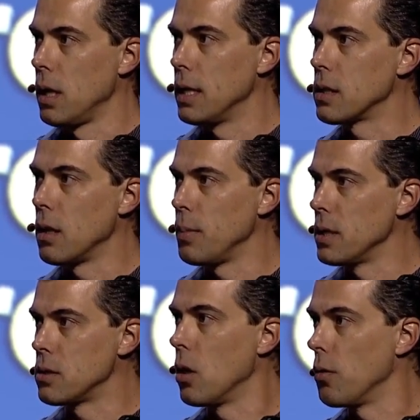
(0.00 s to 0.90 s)
It's going to be
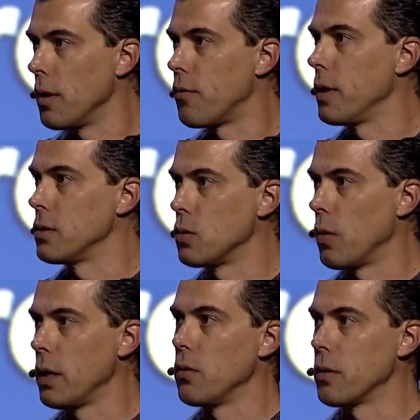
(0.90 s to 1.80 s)
so different to
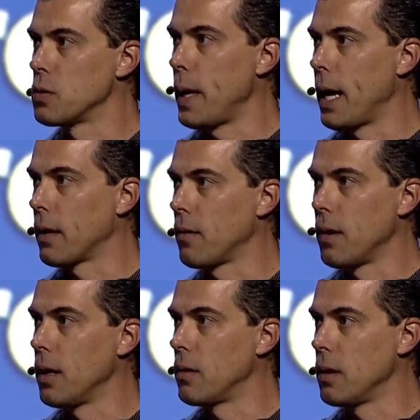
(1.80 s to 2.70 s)
what you expect
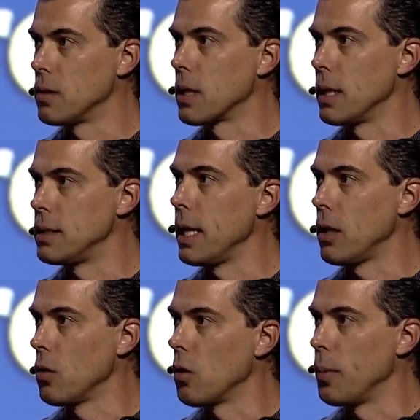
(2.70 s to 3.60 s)
that it's going to
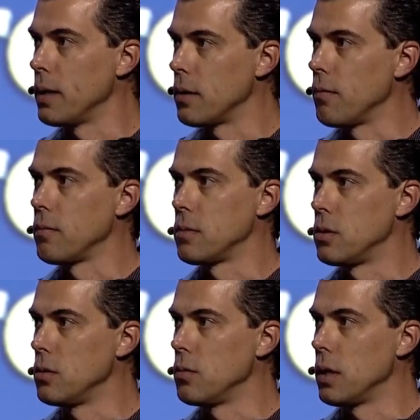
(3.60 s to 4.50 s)
take you a little bit
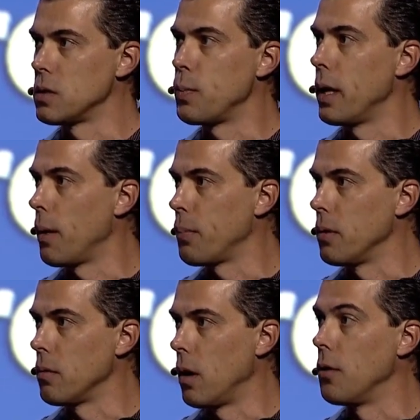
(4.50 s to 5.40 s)
to spin up
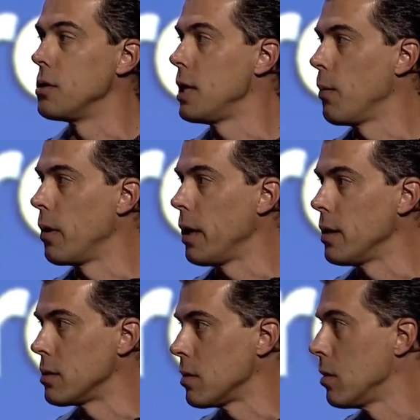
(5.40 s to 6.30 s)
and understand what it
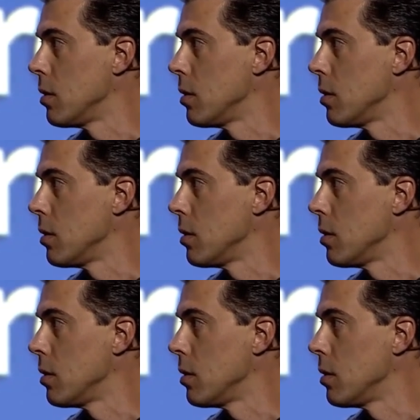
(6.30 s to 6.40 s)
is.